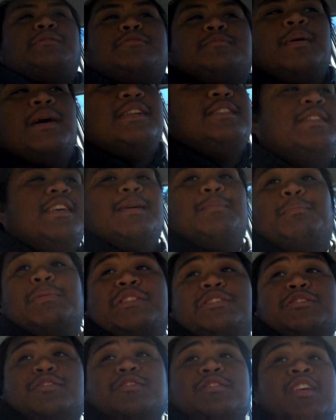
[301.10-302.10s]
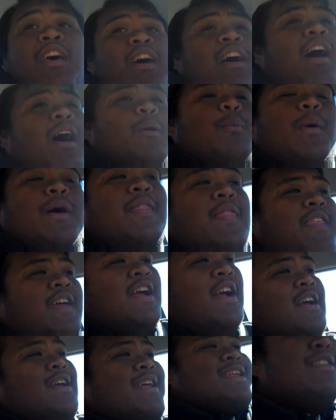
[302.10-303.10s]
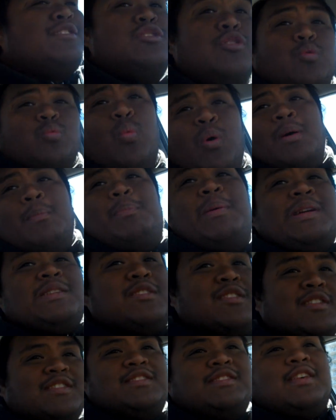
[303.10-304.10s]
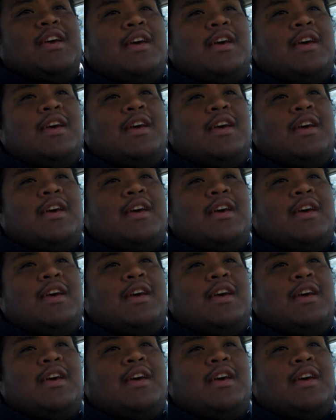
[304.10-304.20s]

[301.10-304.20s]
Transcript: I was about to take pictures. Went there and took one picture and